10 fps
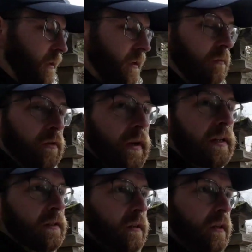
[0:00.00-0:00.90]
He was
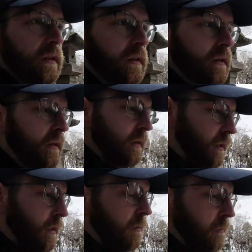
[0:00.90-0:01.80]
arrested,
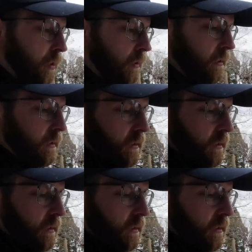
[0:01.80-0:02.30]
but